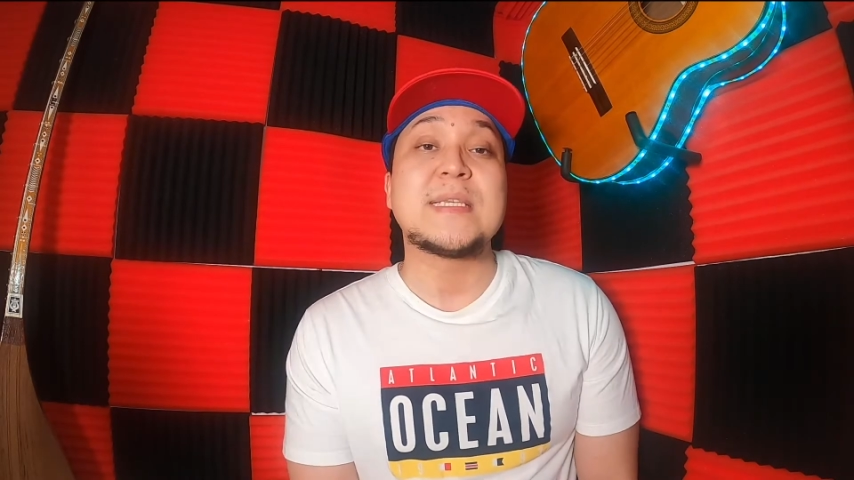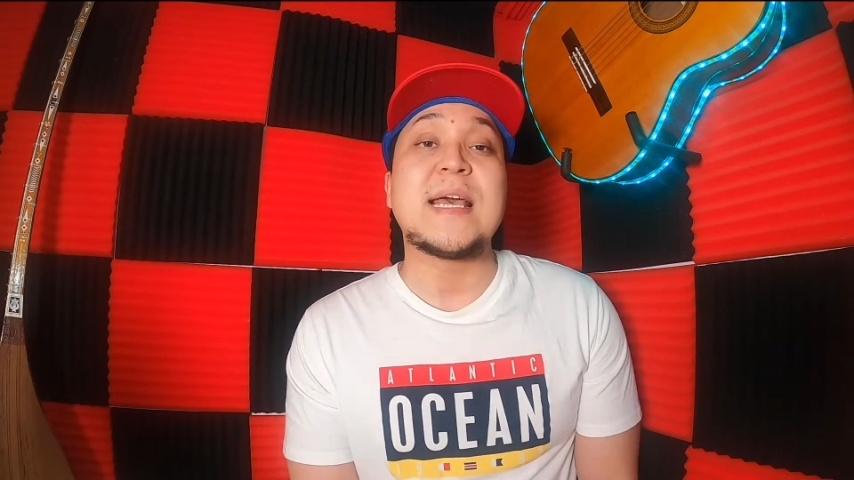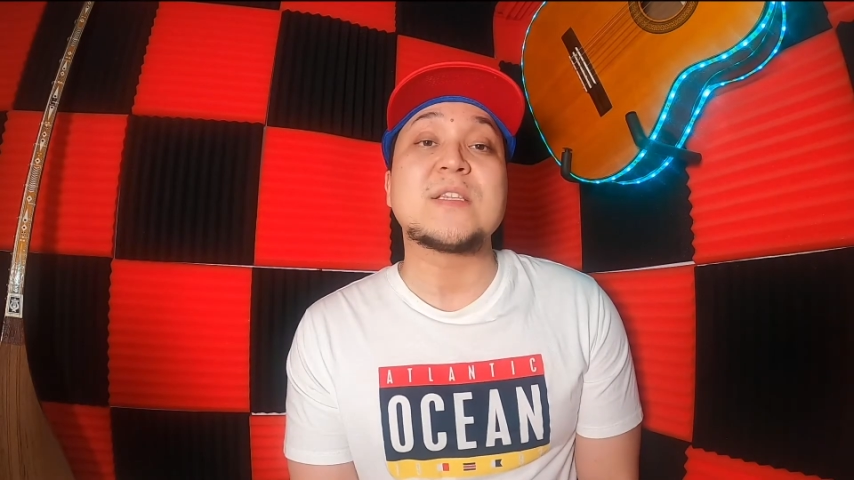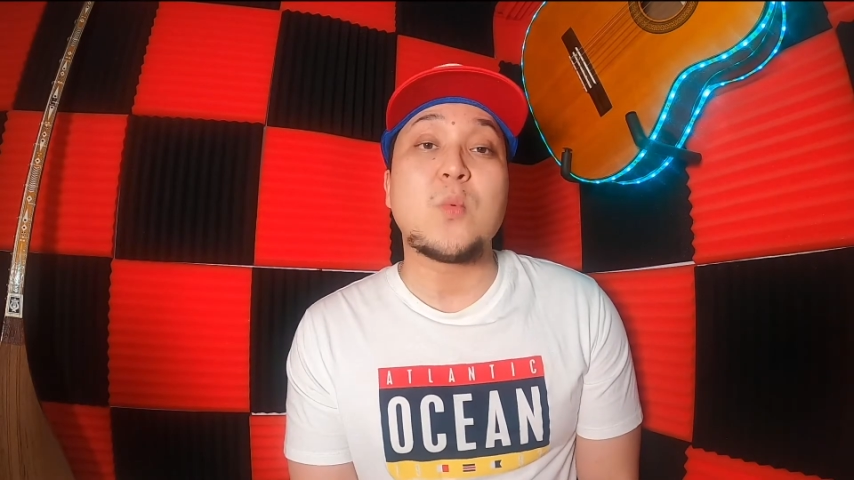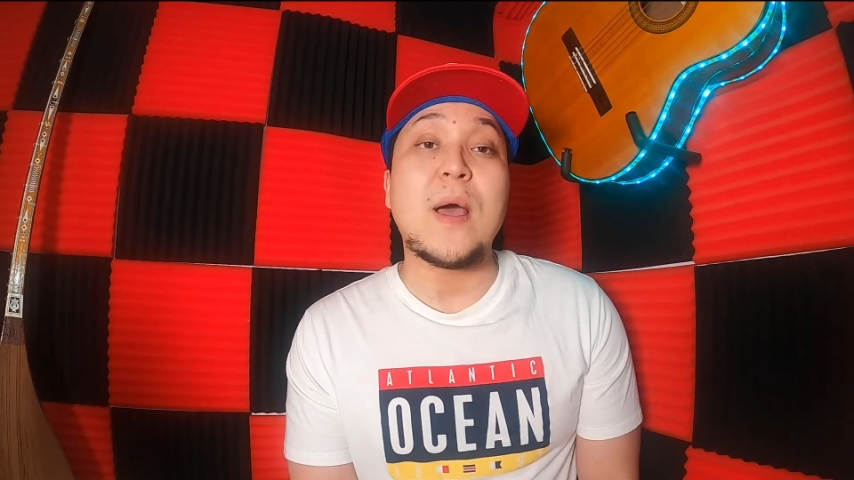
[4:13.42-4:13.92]

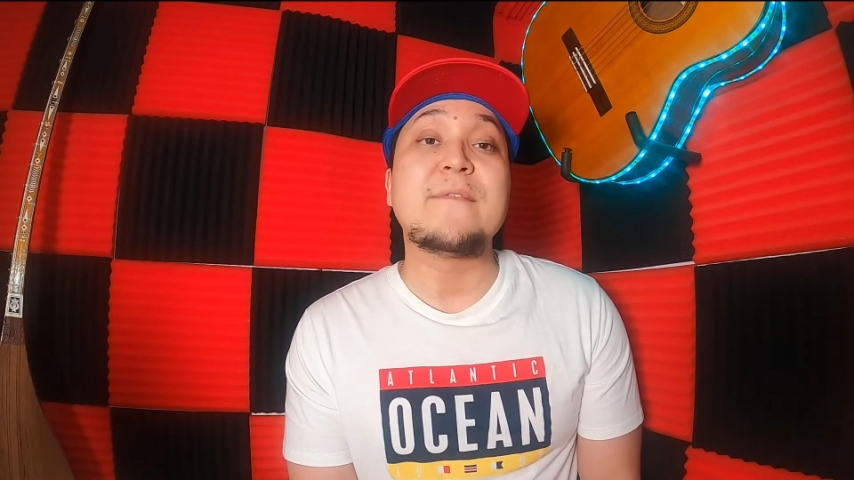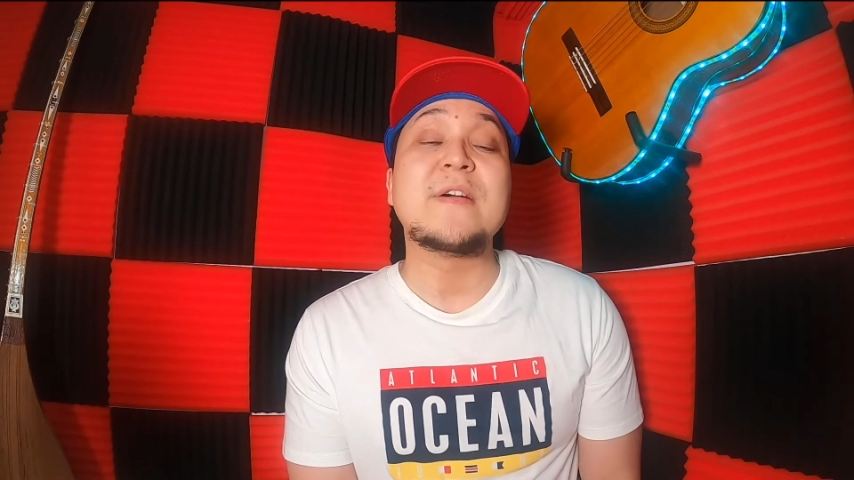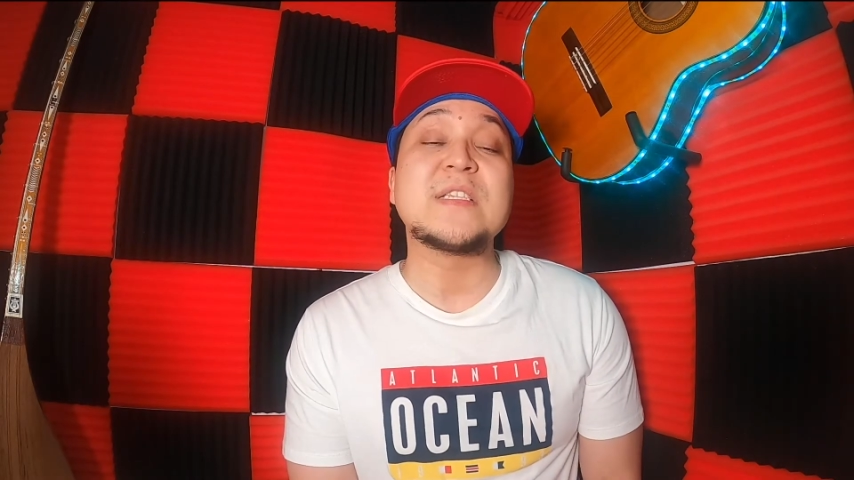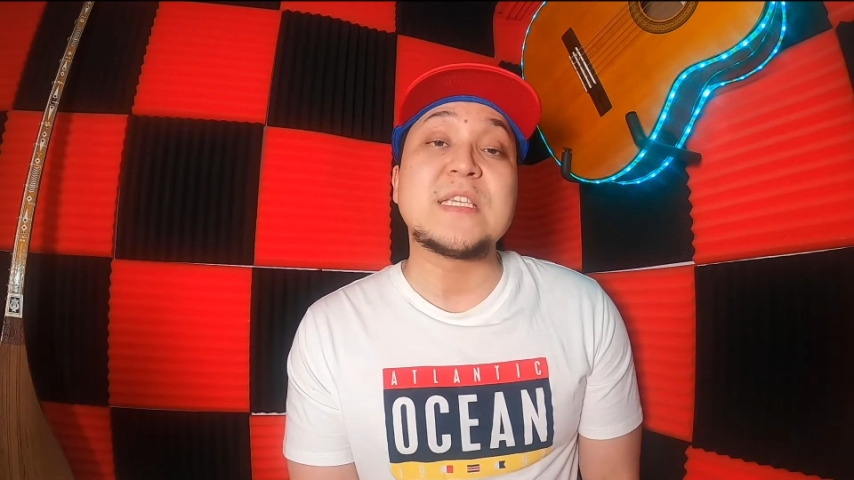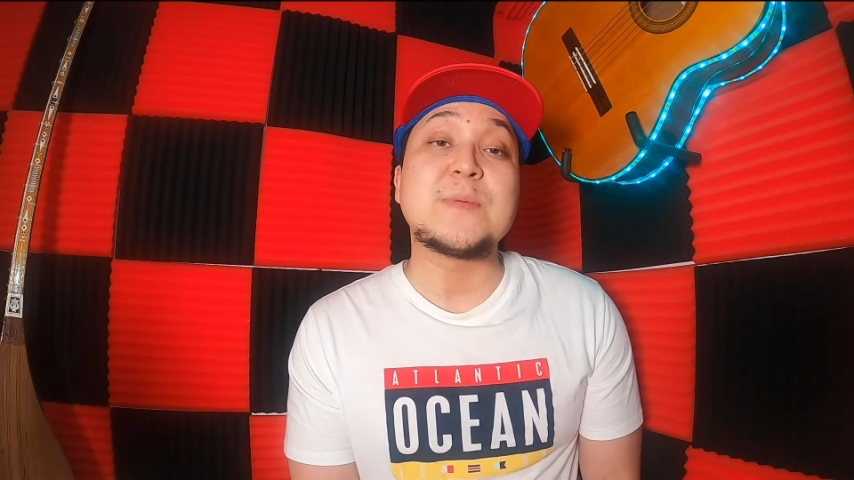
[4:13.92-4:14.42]
That's why
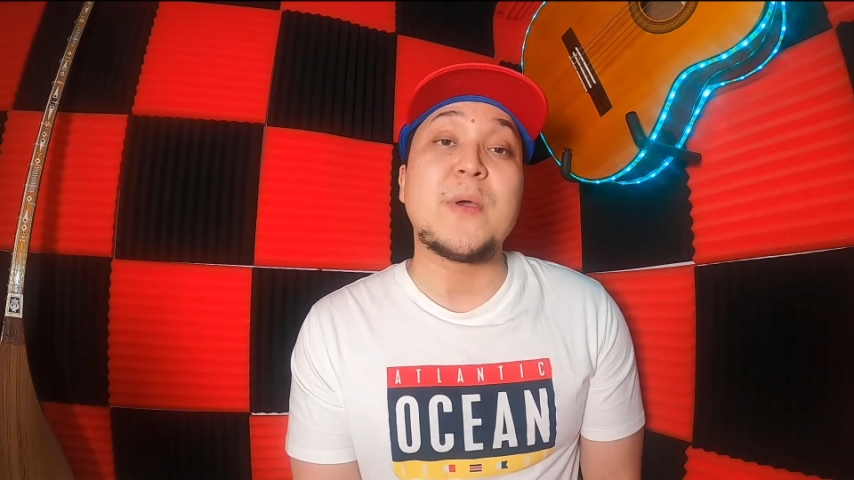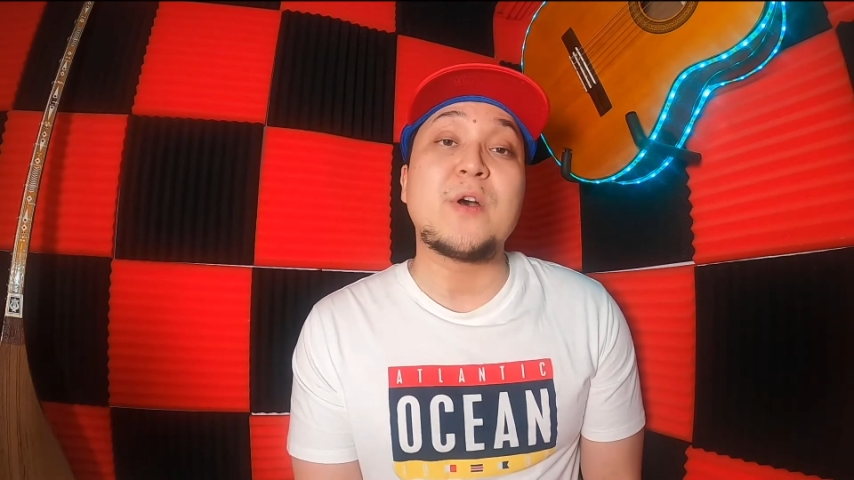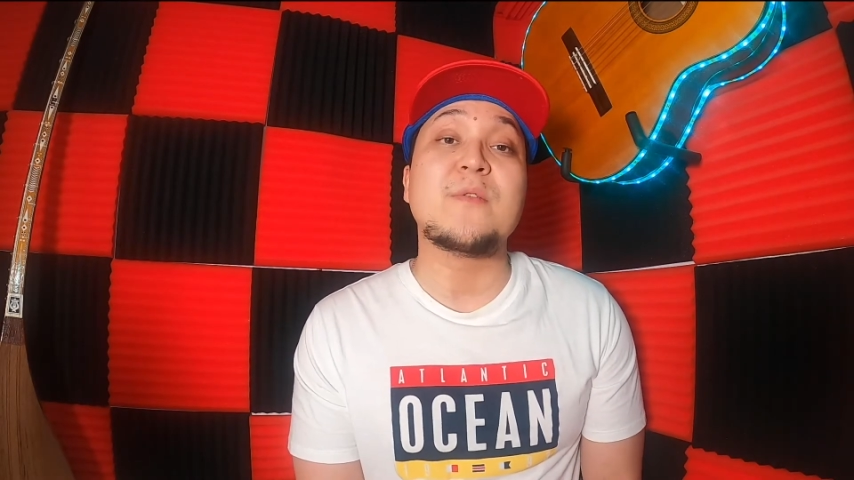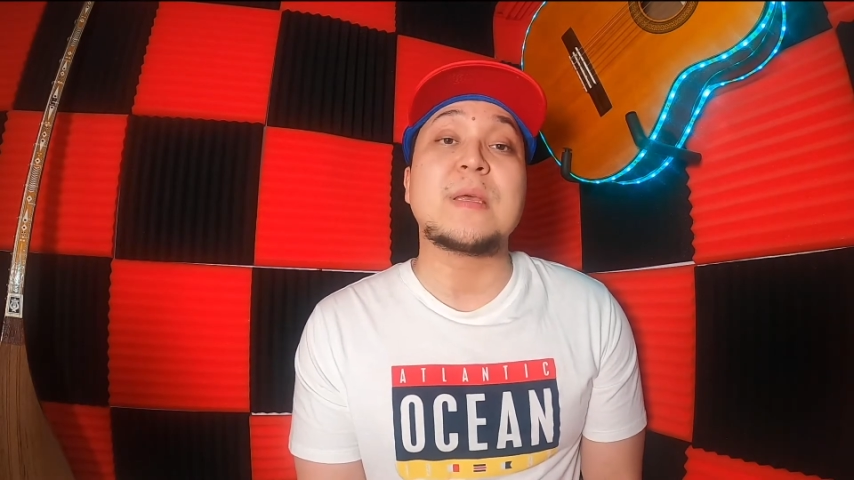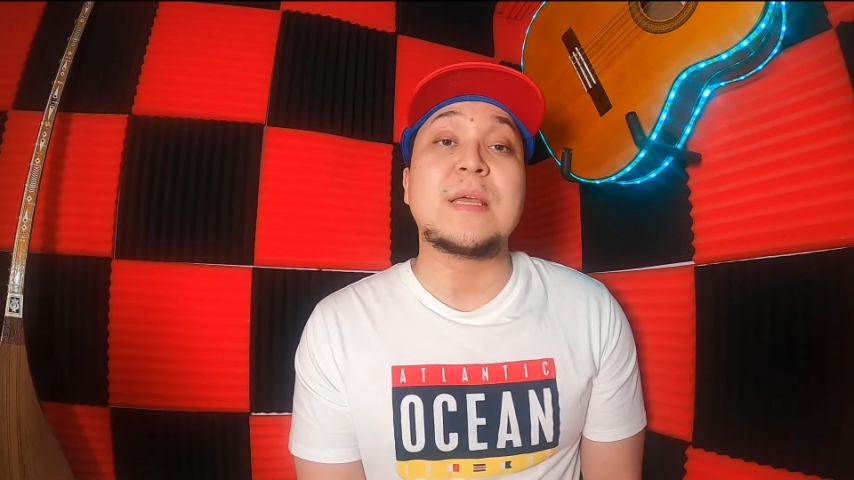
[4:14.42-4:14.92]
when this bill